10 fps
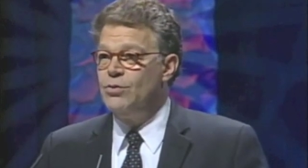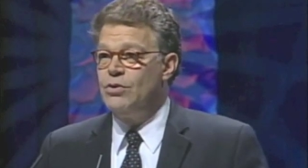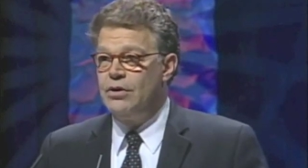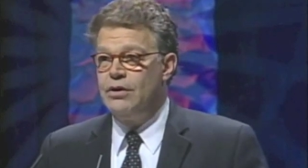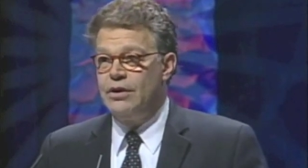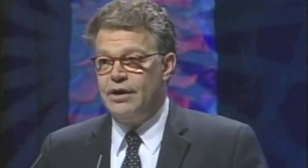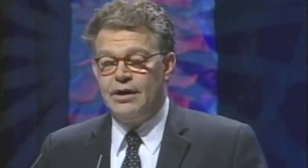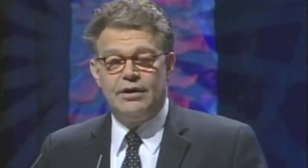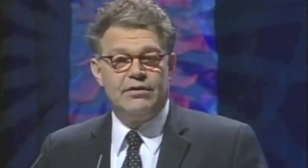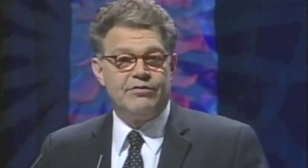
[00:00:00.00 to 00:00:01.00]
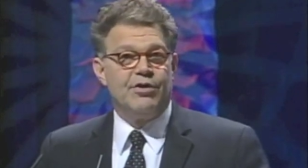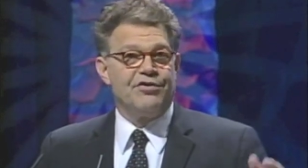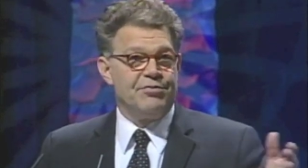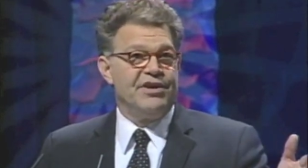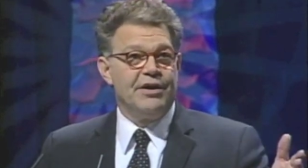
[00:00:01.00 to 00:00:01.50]
Award. And of course,
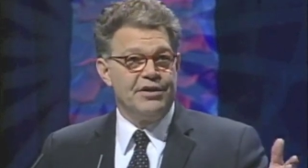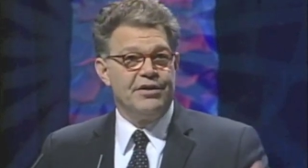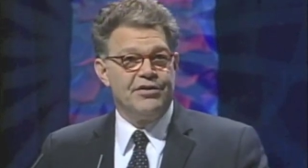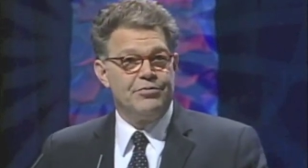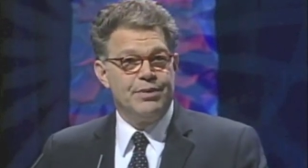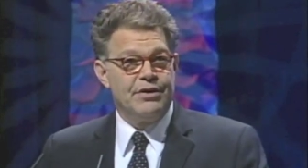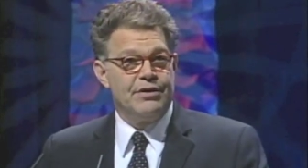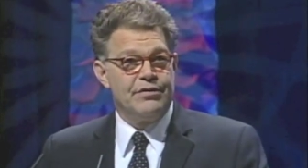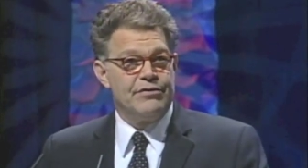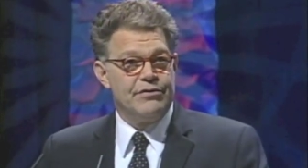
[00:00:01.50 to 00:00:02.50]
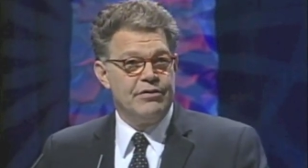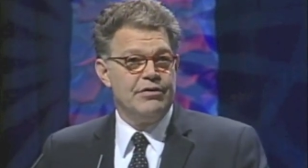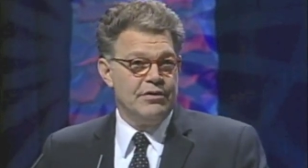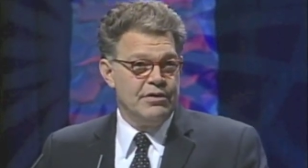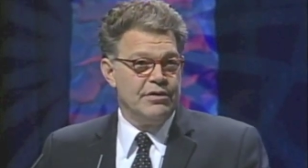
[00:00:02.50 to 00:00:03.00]
I'm telling you this because
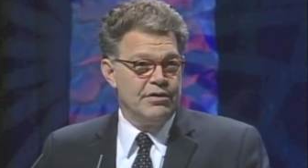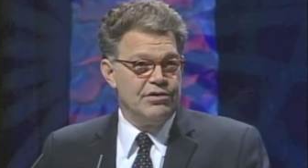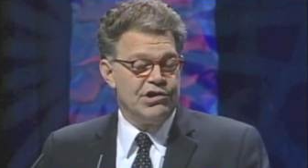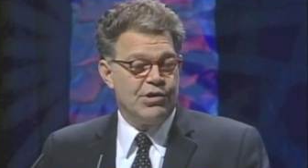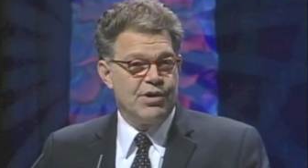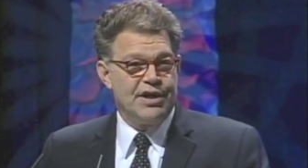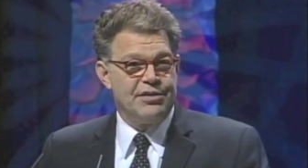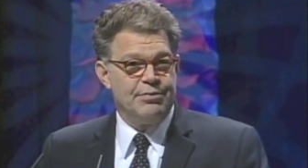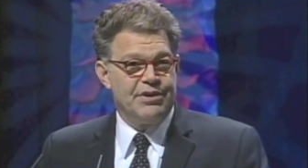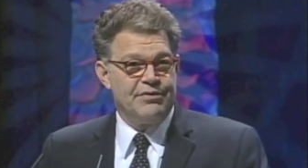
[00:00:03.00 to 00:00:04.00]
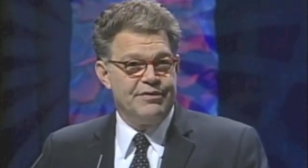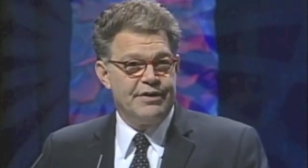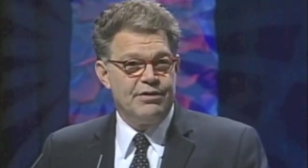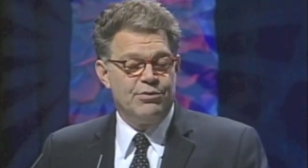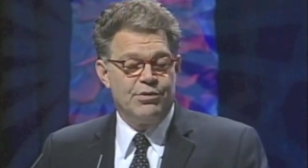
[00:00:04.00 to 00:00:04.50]
Joe got the Billy
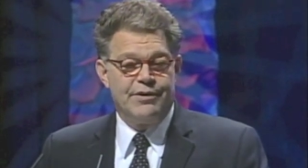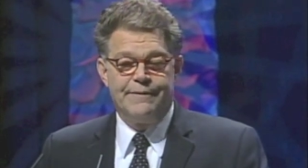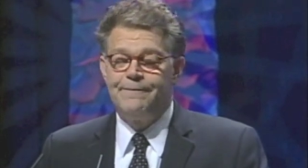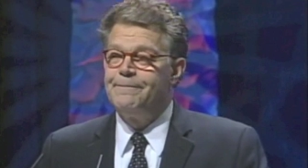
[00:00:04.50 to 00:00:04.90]
Farrell Award.